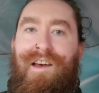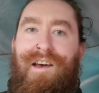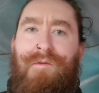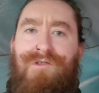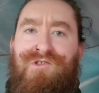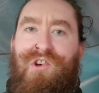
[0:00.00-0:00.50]

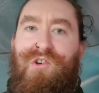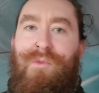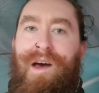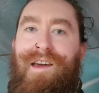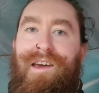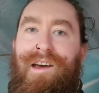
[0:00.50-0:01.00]
I'm not sure who
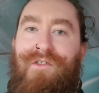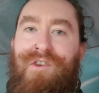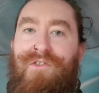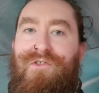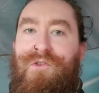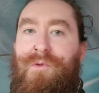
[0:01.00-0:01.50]
by yet. I've
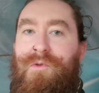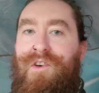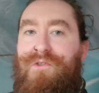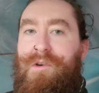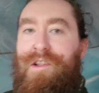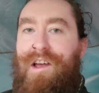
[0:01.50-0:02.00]
got a few
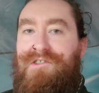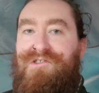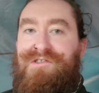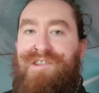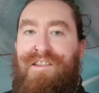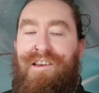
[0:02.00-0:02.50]

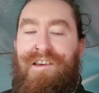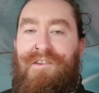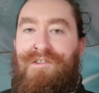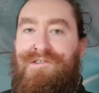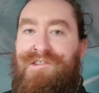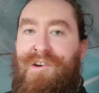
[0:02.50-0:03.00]
collections on the
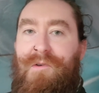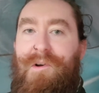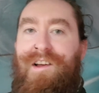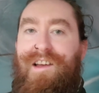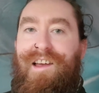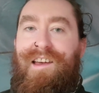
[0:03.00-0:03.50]
Kindle, so
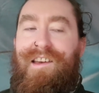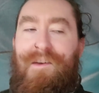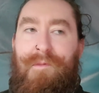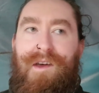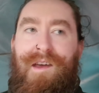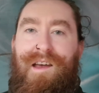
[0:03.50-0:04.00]

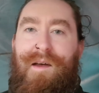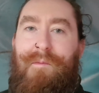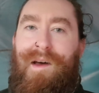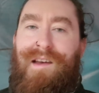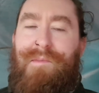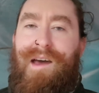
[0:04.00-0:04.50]

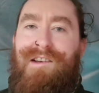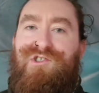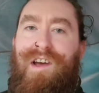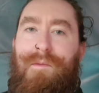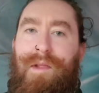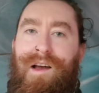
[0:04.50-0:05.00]
might
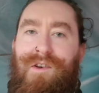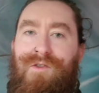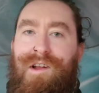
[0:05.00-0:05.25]
try an